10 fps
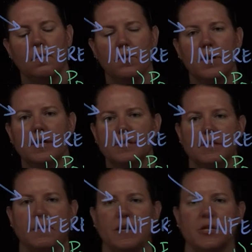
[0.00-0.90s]
Point
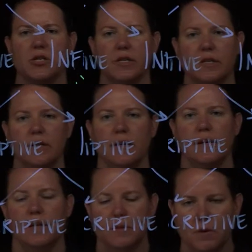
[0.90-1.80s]
estimation
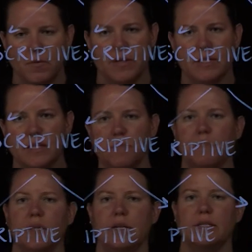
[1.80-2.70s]
is where we
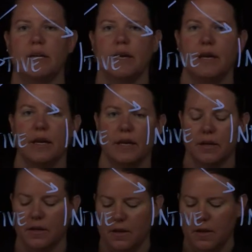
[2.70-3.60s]
simply
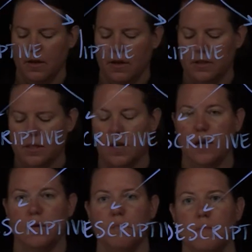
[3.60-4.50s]
take
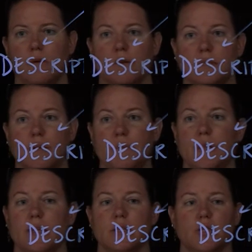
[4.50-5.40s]

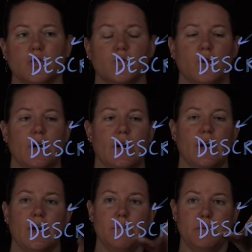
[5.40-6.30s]
something that
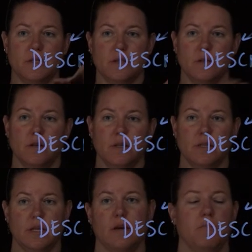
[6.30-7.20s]
describes the
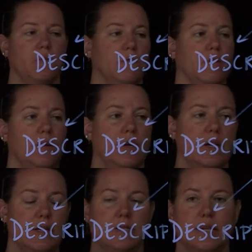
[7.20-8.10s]
sample
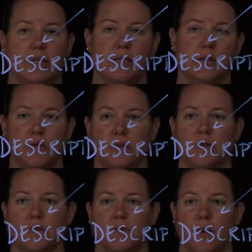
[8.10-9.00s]
and says this also
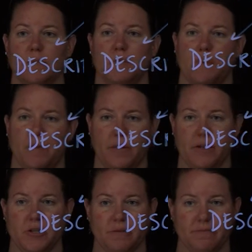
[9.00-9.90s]
describes the
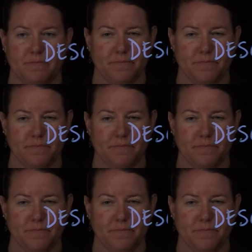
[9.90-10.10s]
population.